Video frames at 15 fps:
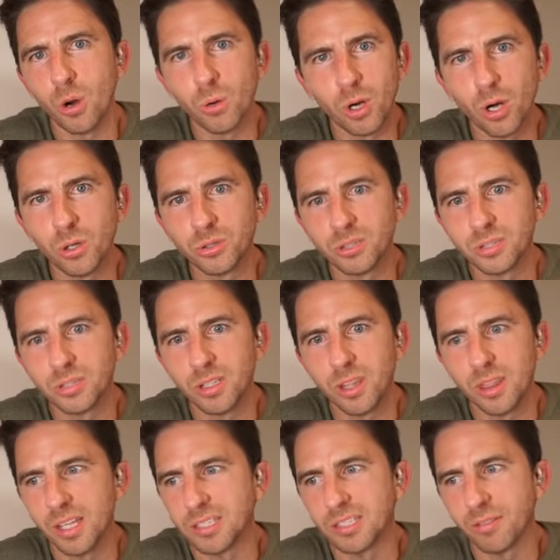co-host
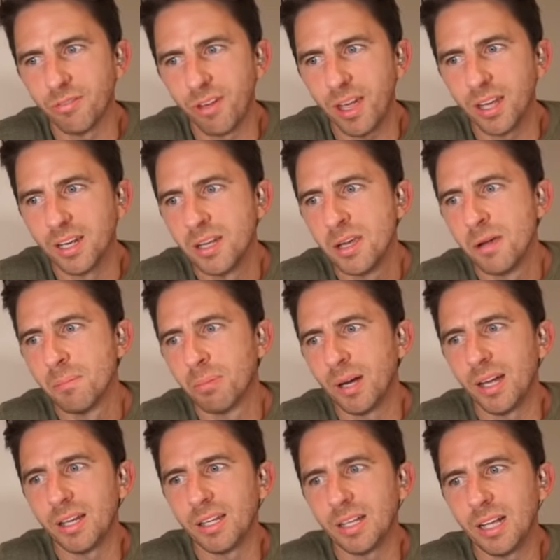this event.
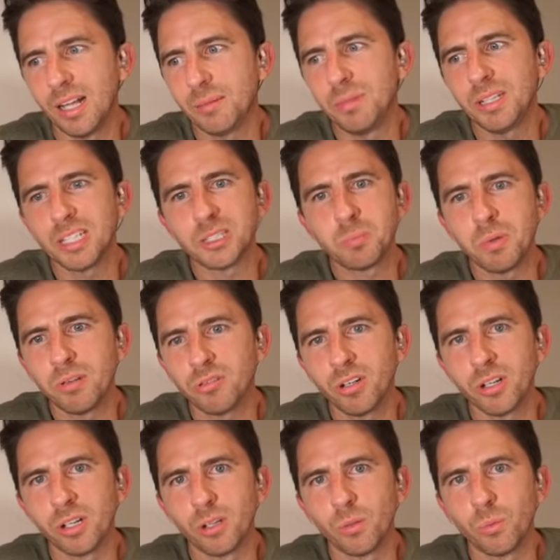But, I mean, let's be
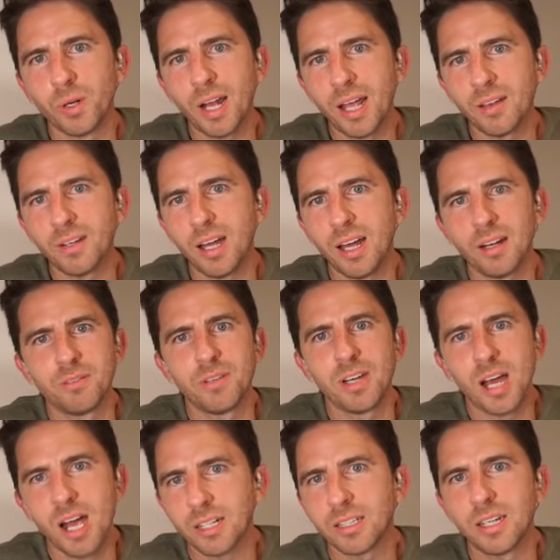real. Would I not
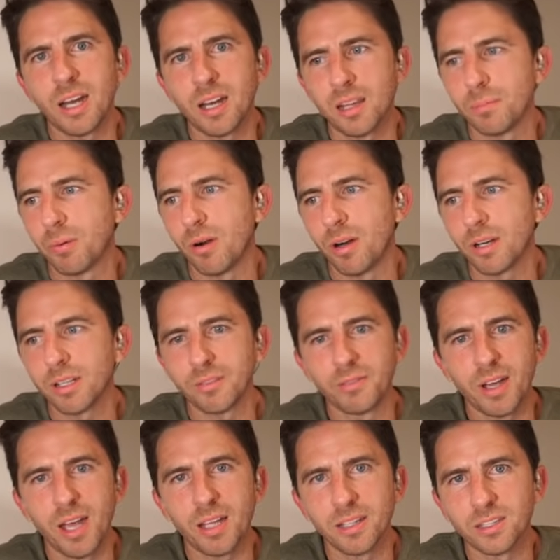have knocked it out of the park
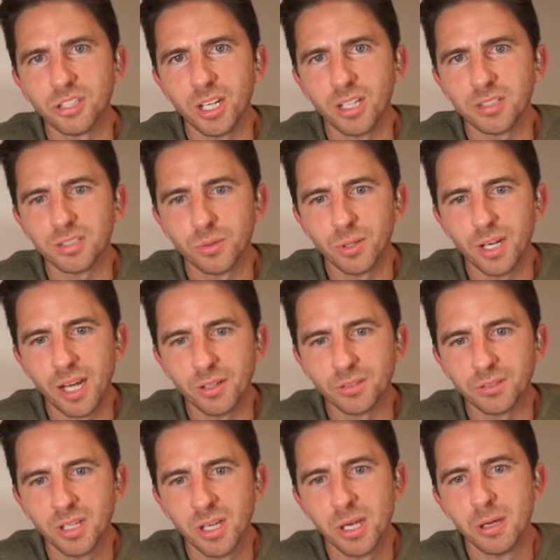if I had the chance to
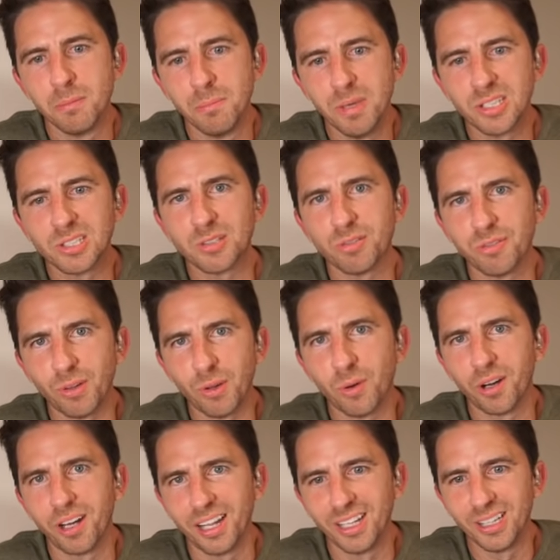announce Miss
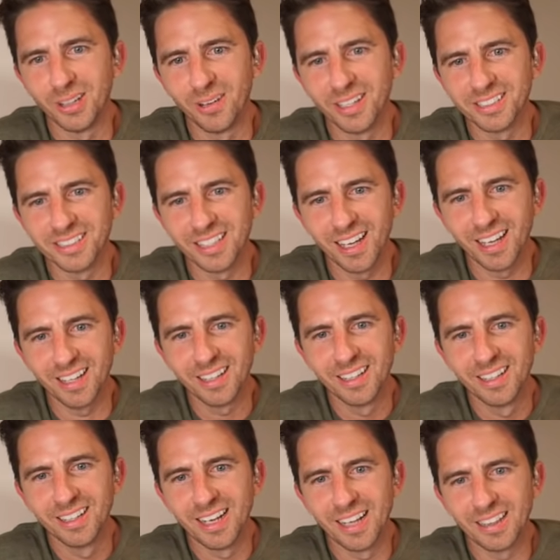Florida U S
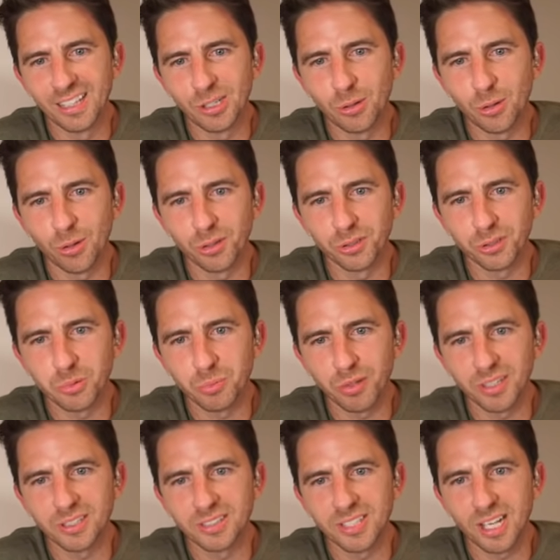A at the Coral
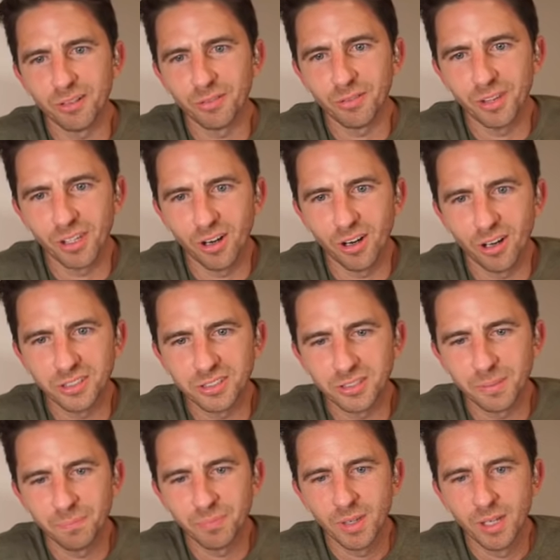Springs Center for the
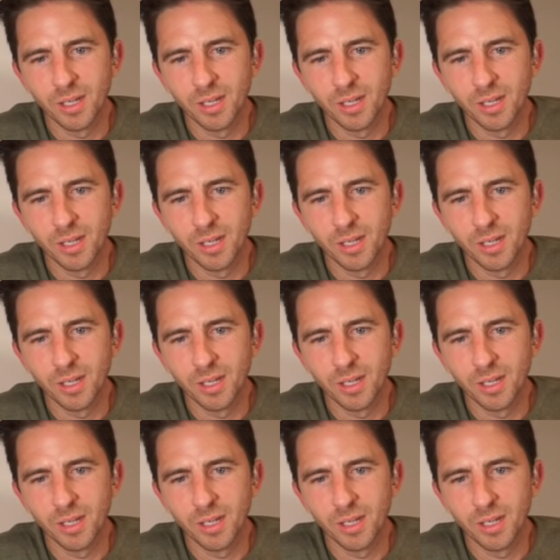Arts?